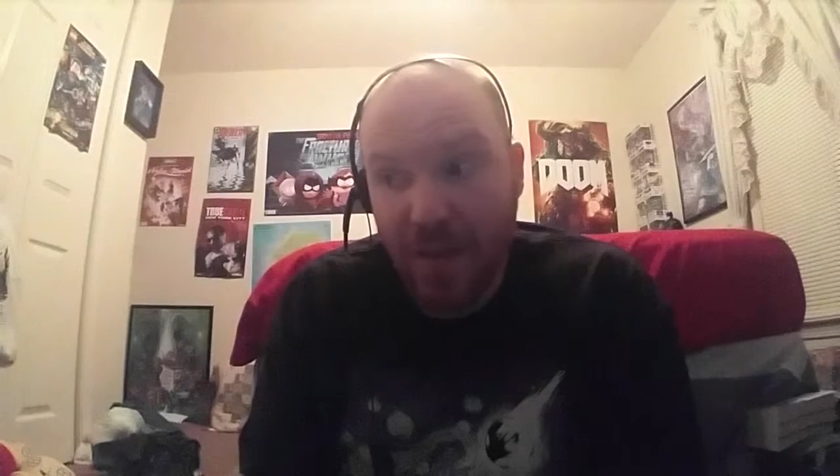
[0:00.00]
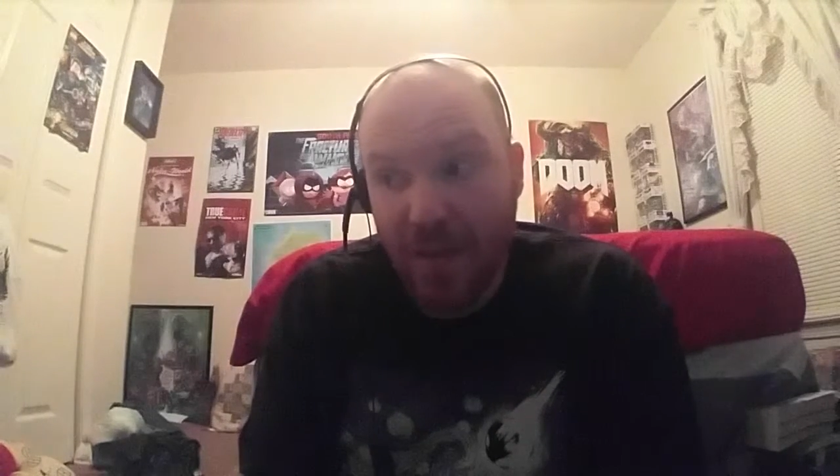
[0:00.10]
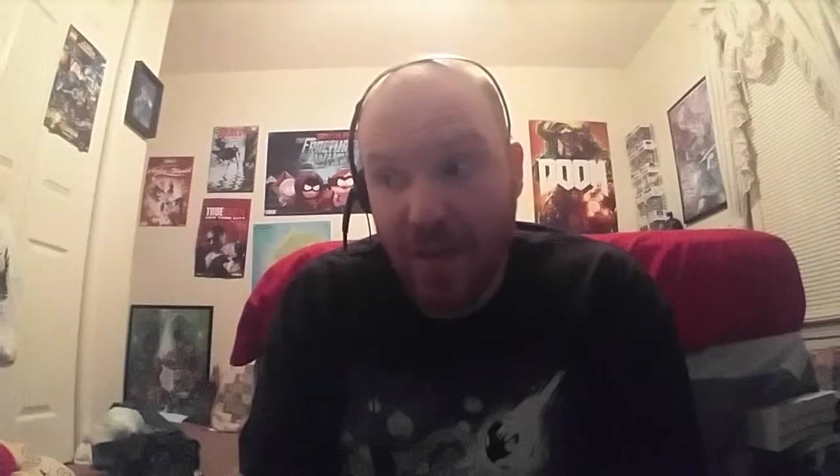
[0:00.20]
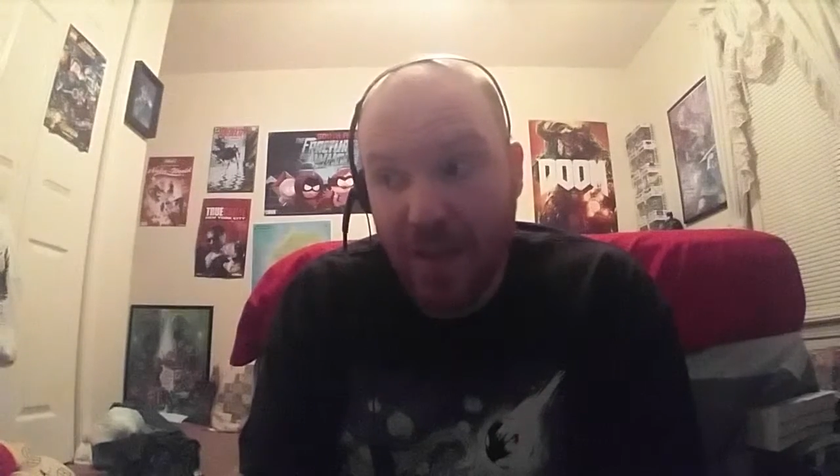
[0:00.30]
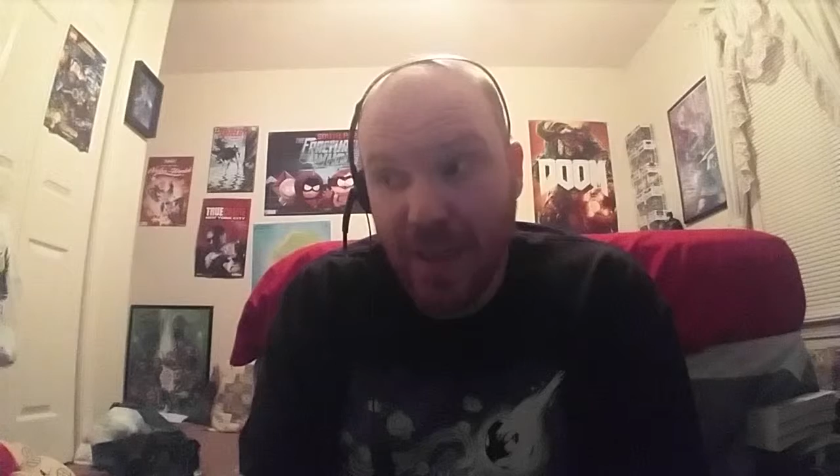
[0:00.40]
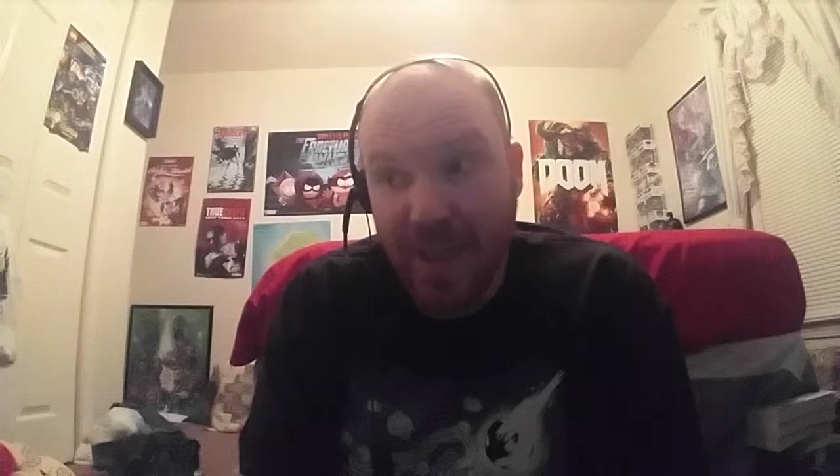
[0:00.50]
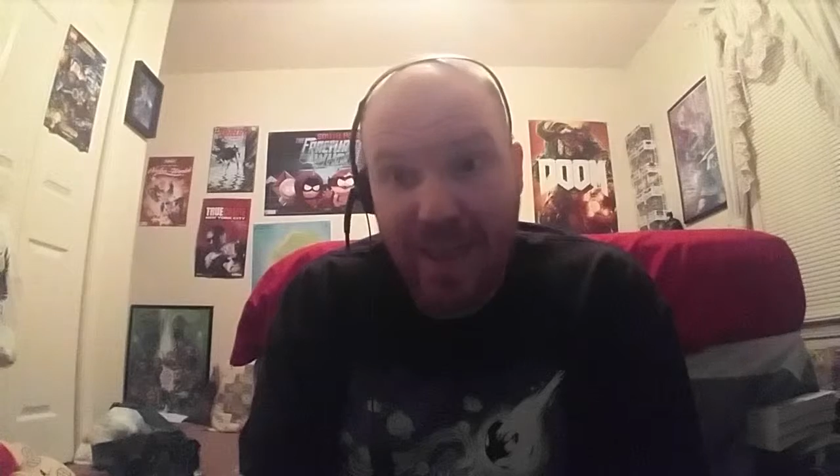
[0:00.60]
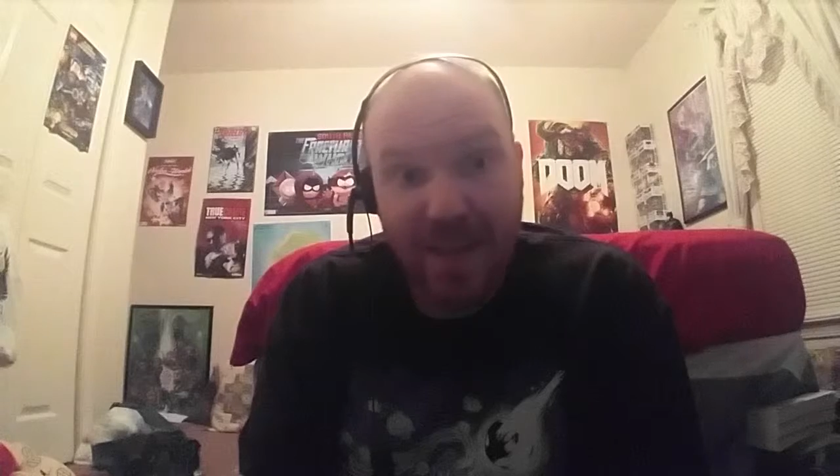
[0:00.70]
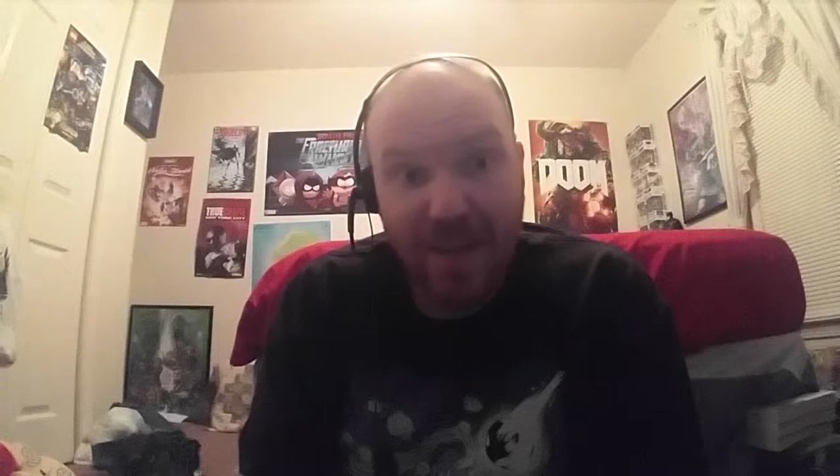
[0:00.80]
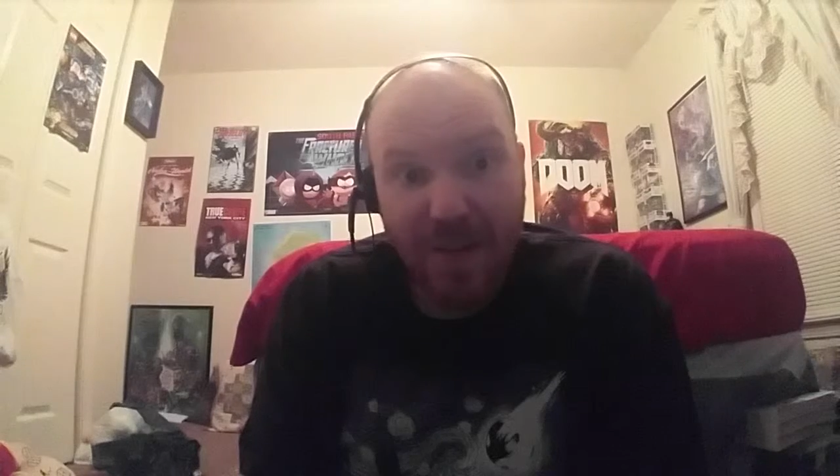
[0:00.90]
the
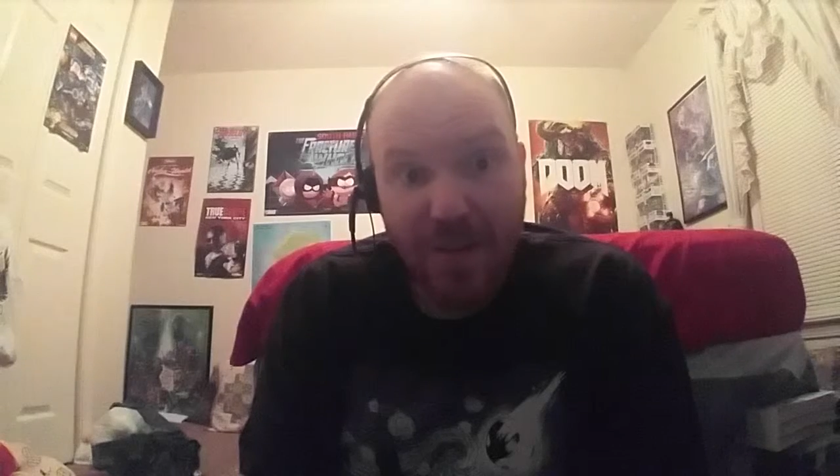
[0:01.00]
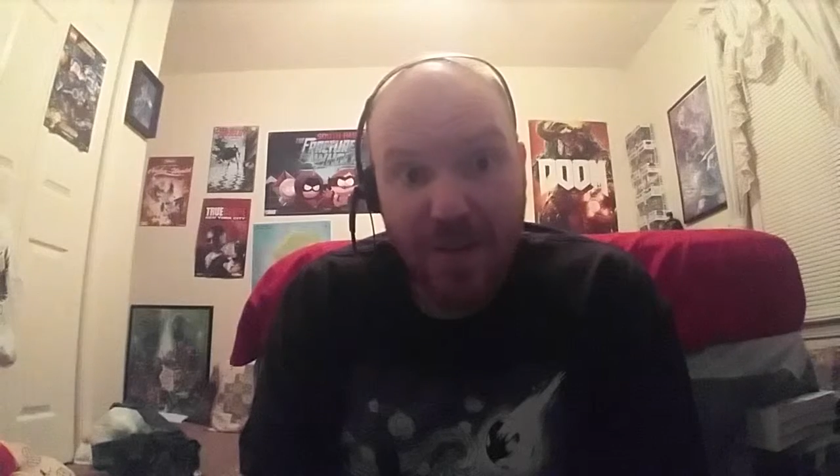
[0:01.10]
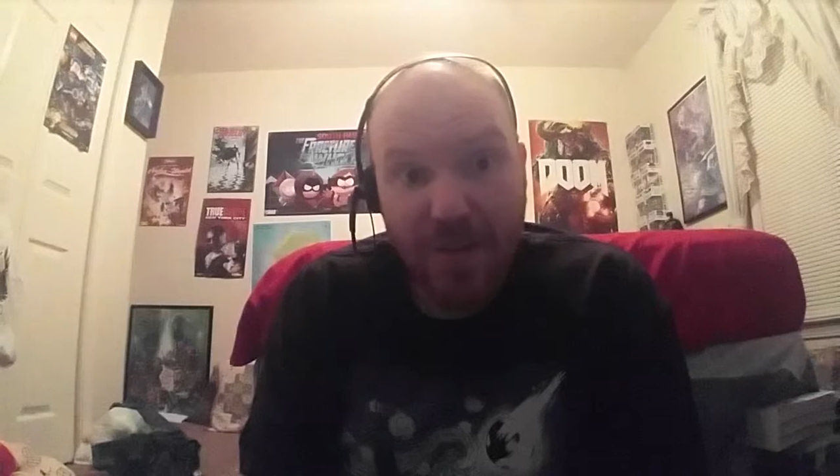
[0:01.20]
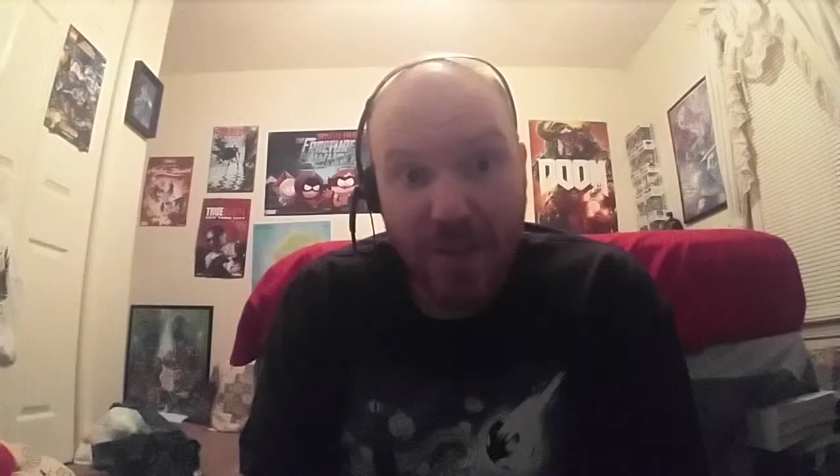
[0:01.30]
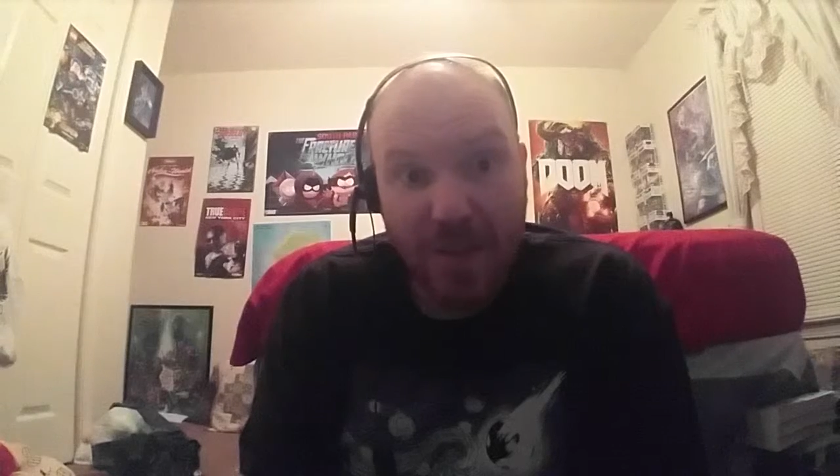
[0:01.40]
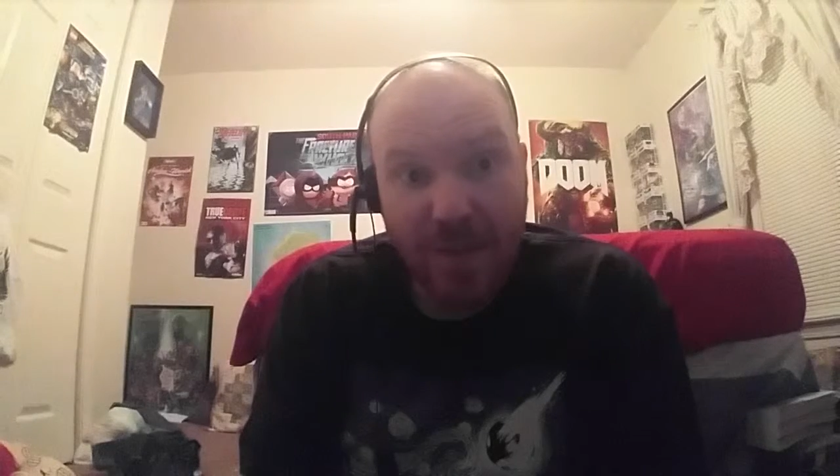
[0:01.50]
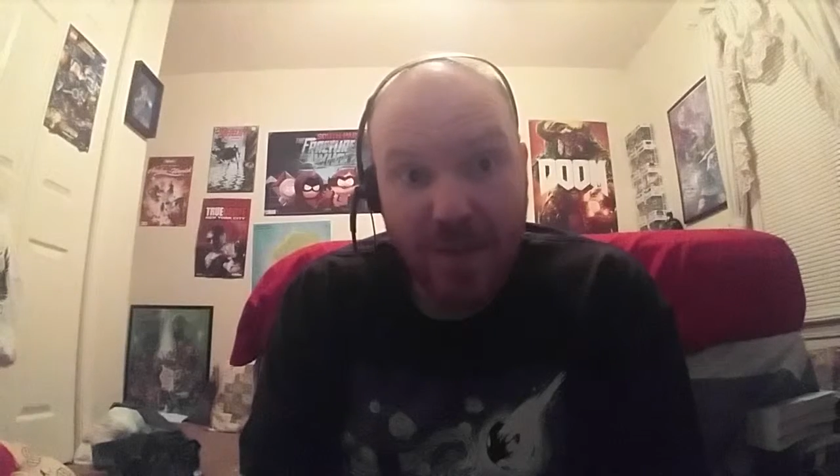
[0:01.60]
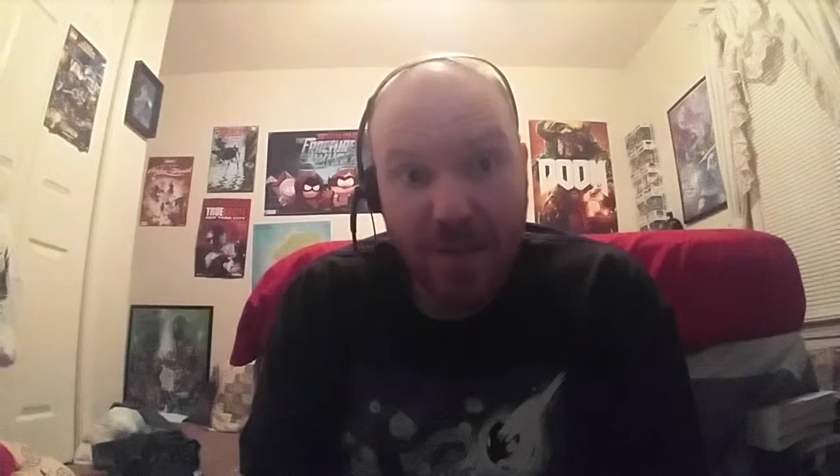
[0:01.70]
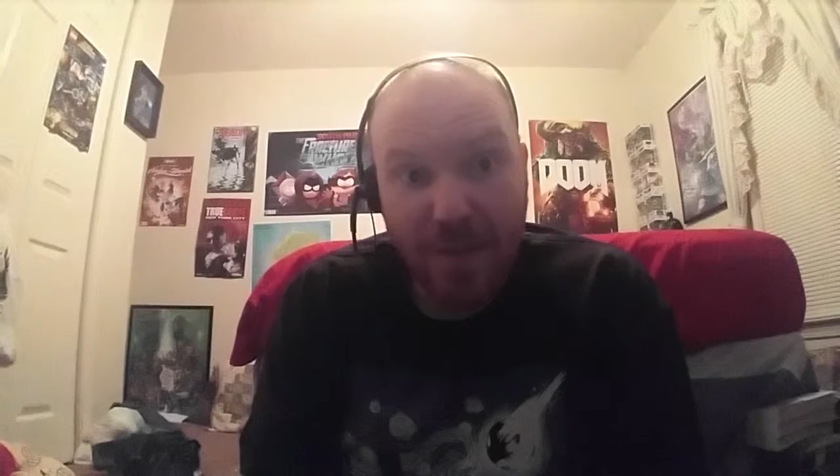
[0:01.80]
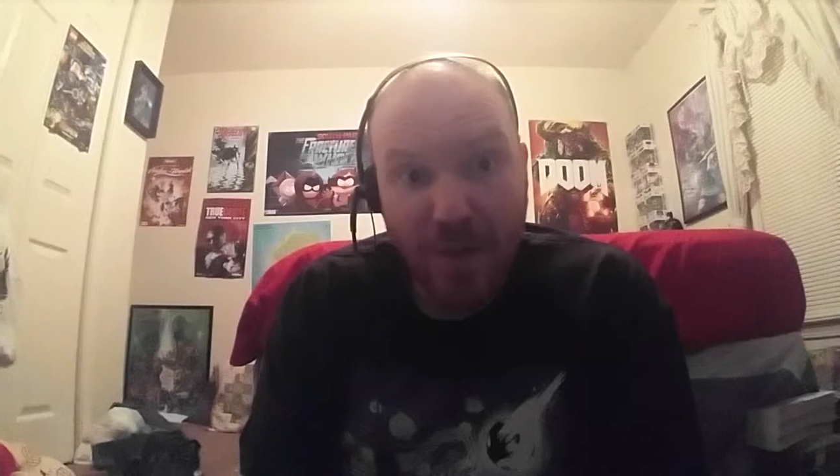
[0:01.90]
end of
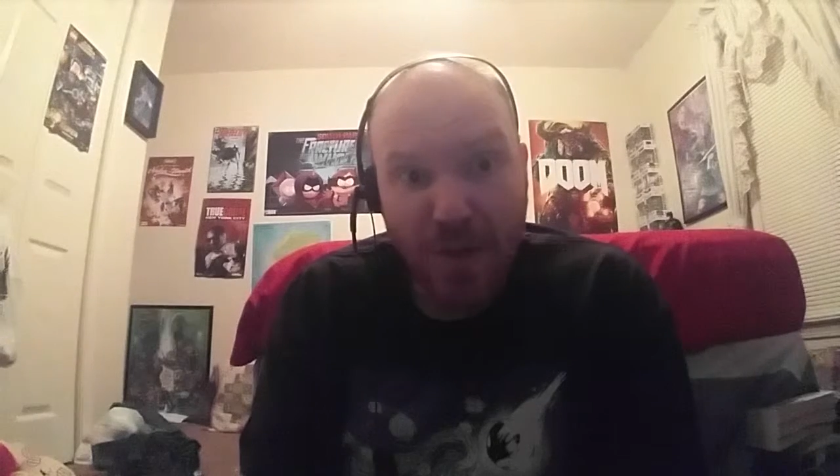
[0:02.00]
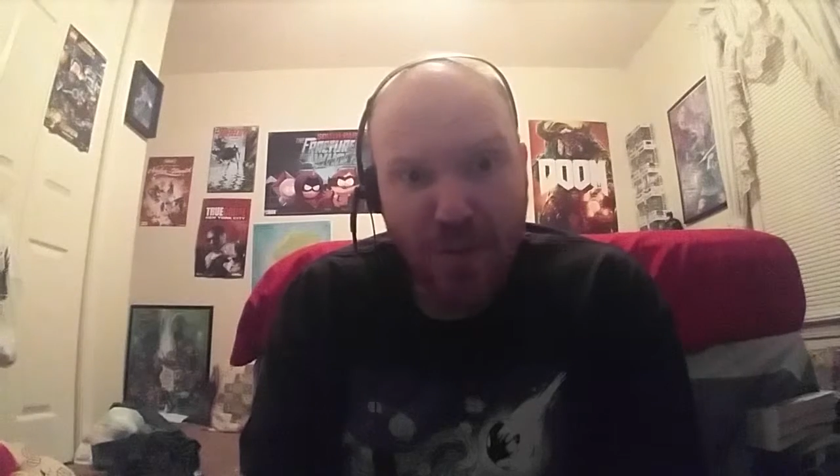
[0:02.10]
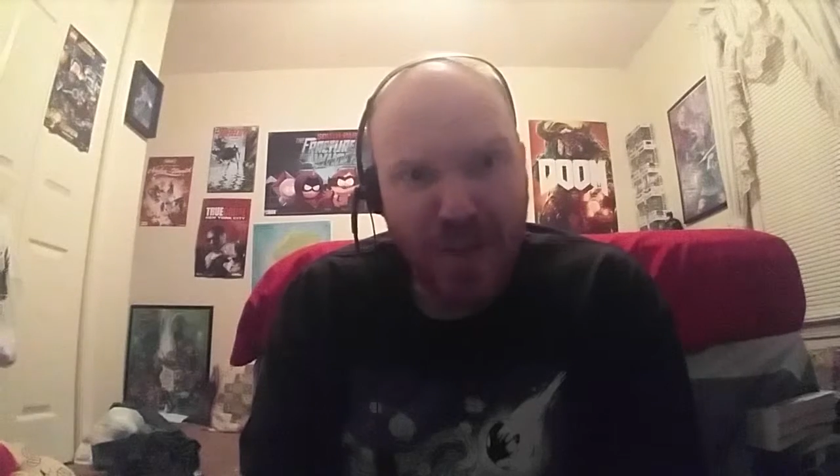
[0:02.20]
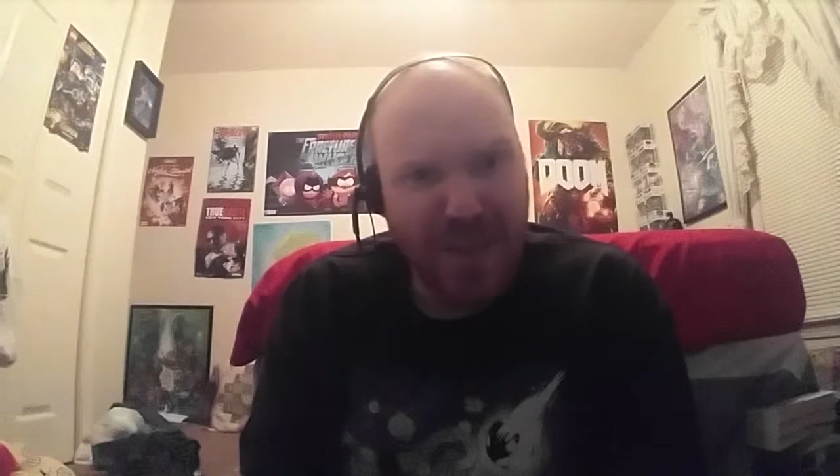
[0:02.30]
Justice League Part 1?